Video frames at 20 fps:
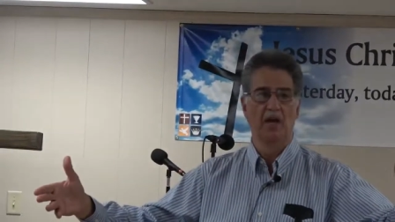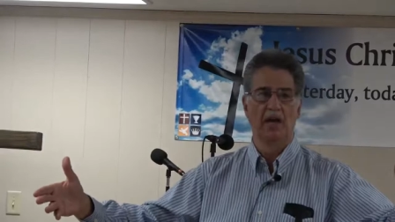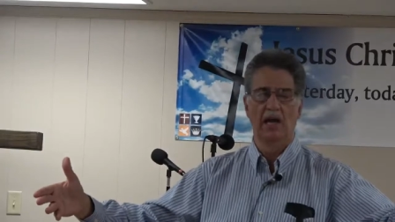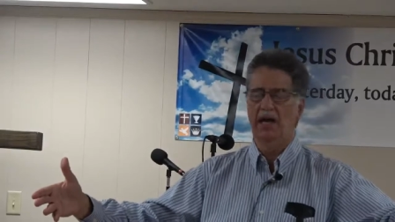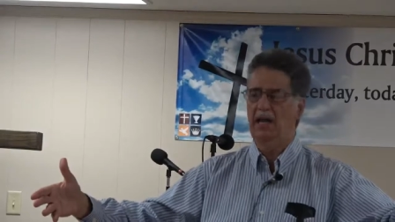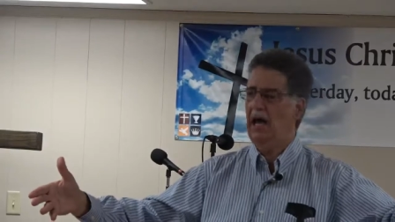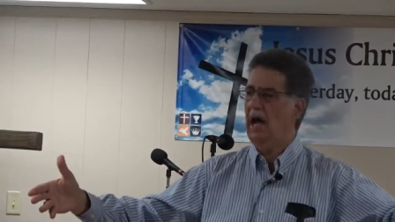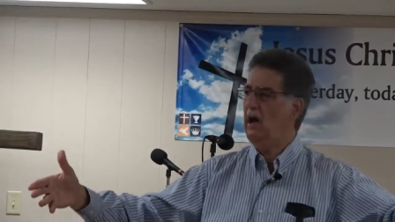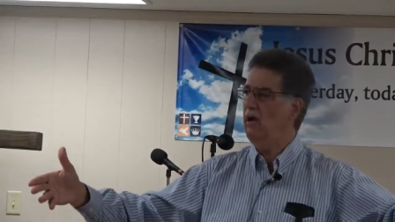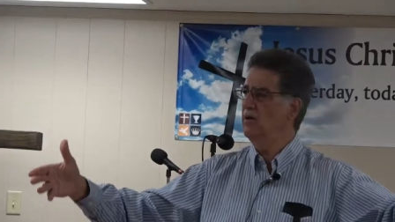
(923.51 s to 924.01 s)

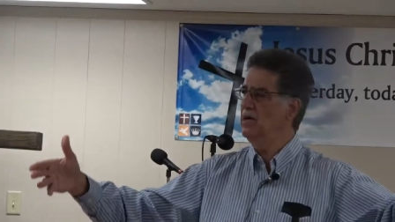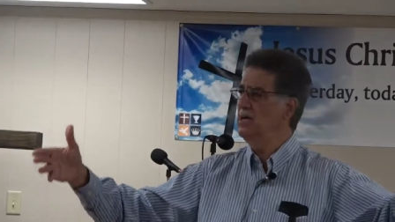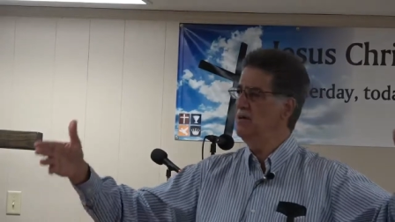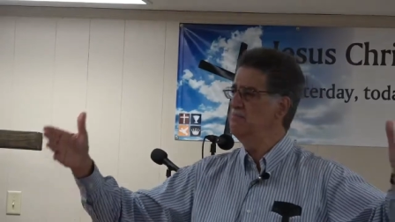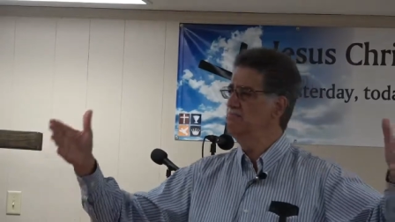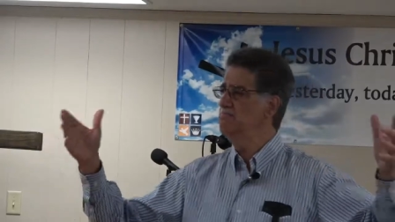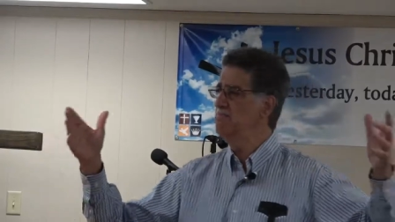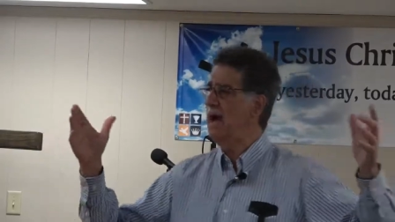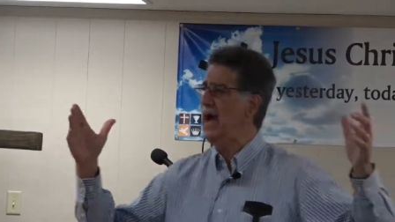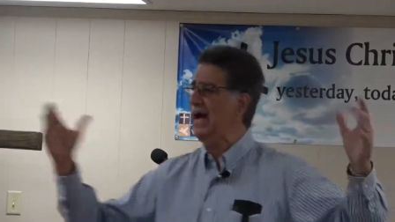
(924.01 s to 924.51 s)
and how
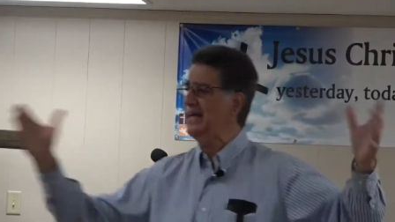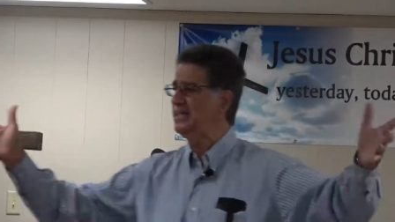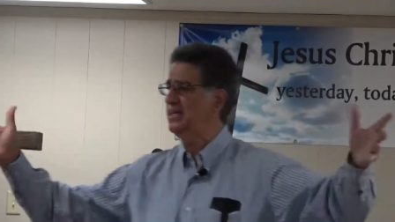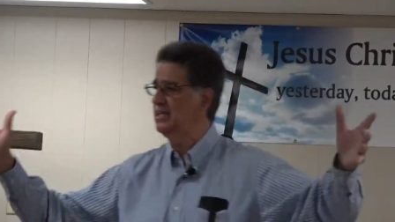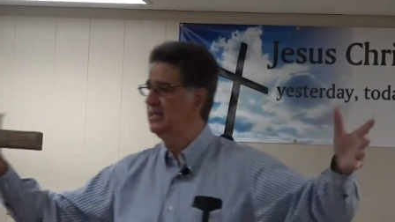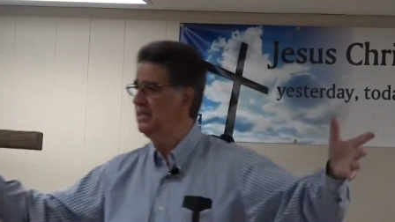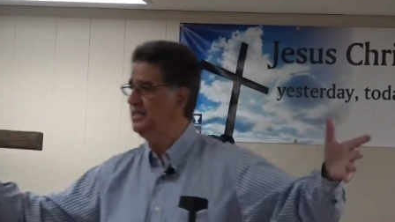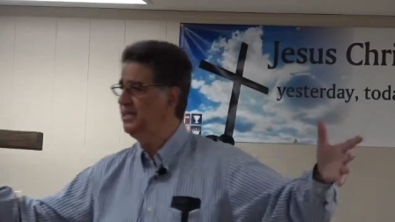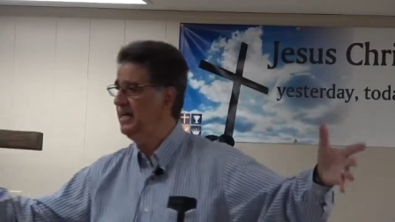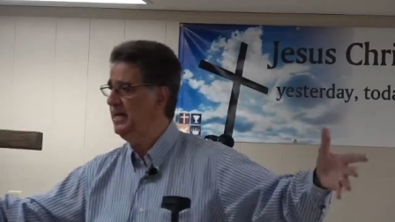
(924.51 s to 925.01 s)

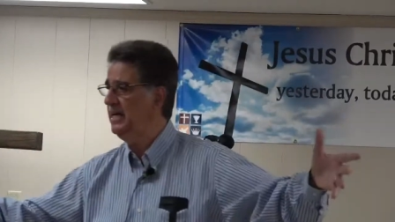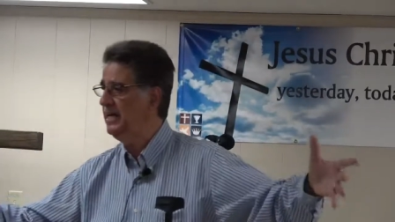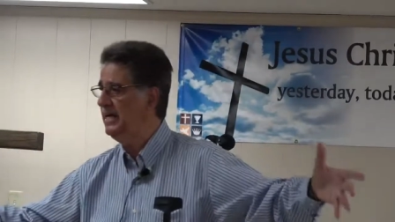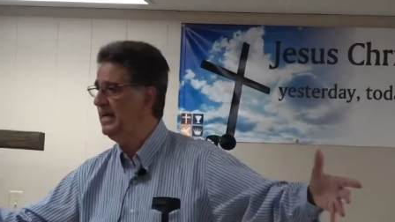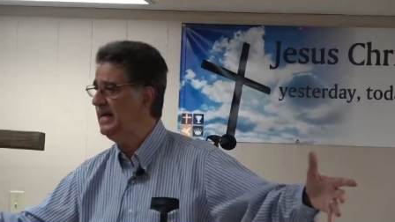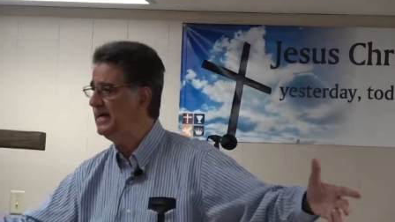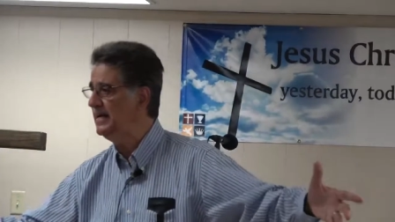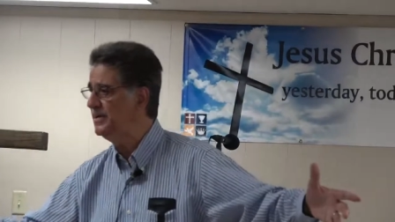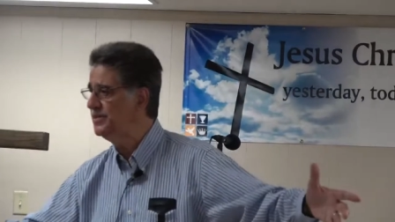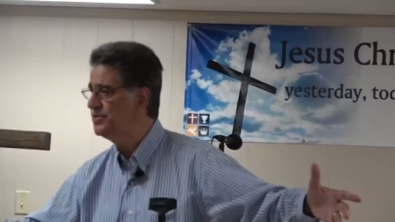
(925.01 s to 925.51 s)
immaculate he
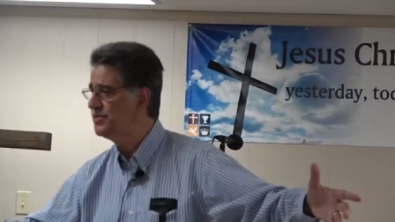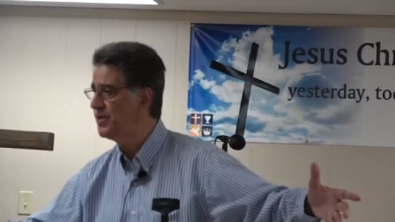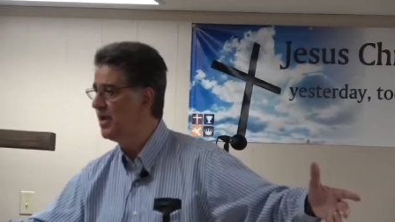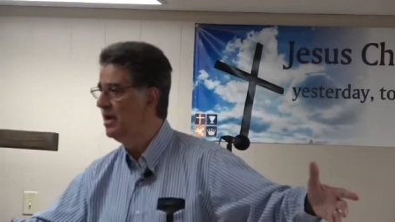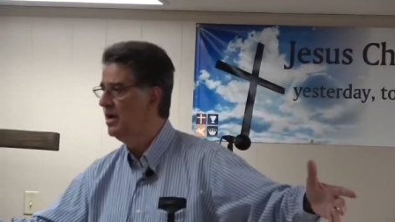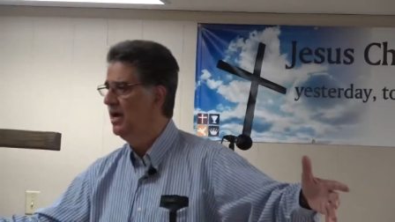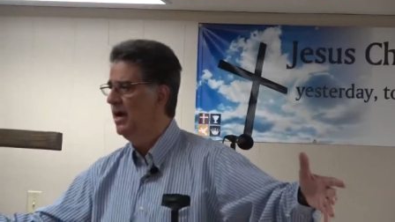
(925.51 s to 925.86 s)
is.